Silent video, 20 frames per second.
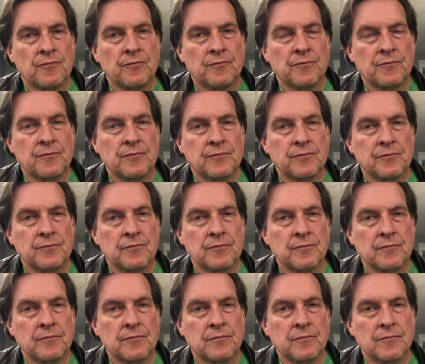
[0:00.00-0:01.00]

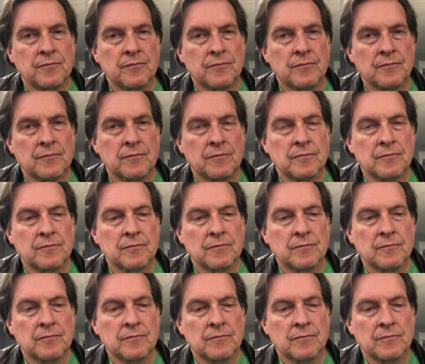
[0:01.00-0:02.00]

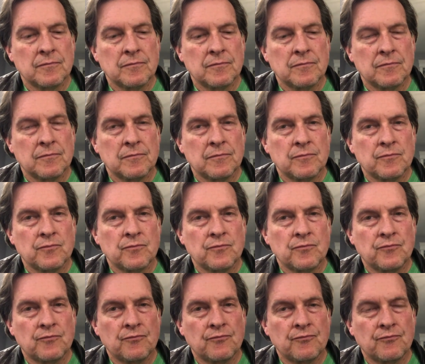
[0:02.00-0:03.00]

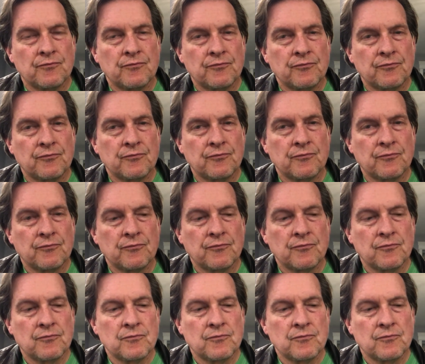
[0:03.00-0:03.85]
[no speech]